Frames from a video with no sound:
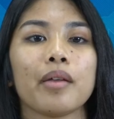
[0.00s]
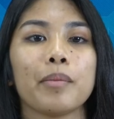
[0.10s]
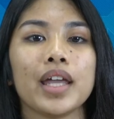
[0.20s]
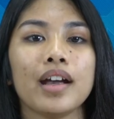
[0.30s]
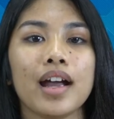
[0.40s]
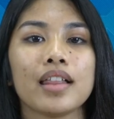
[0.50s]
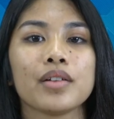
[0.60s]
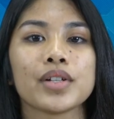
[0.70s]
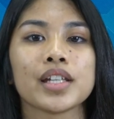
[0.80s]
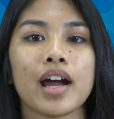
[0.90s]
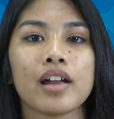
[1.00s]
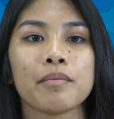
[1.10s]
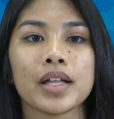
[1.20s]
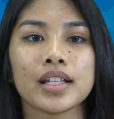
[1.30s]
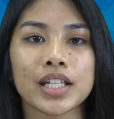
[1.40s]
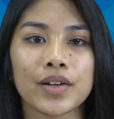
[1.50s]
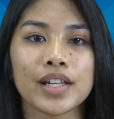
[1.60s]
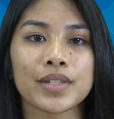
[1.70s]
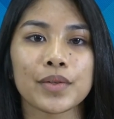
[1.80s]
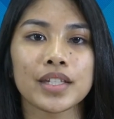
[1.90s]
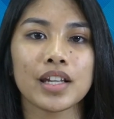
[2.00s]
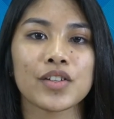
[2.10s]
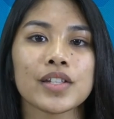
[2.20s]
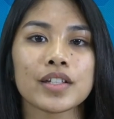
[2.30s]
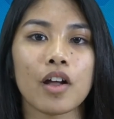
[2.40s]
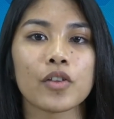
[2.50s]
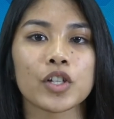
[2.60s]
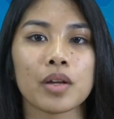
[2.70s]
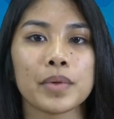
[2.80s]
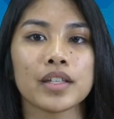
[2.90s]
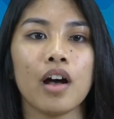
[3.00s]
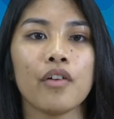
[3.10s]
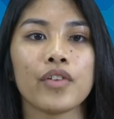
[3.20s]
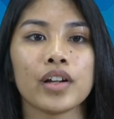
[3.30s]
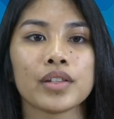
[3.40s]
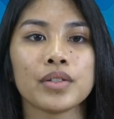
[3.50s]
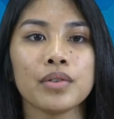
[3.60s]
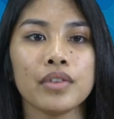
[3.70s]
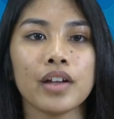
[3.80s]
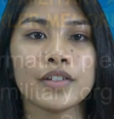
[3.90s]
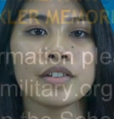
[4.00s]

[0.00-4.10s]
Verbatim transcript: The Big Island Retired Military Association Scholarship is offering a two thousand